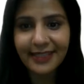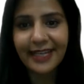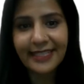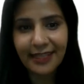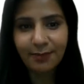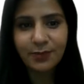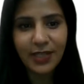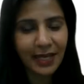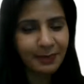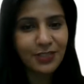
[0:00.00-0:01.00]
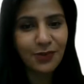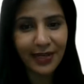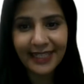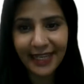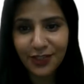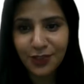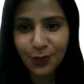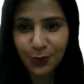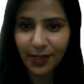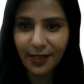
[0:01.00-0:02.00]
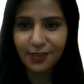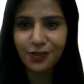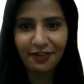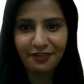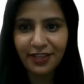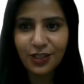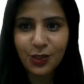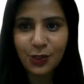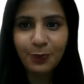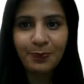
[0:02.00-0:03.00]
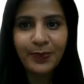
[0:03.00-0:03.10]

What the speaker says: in some time. He's running late due to a traffic issue.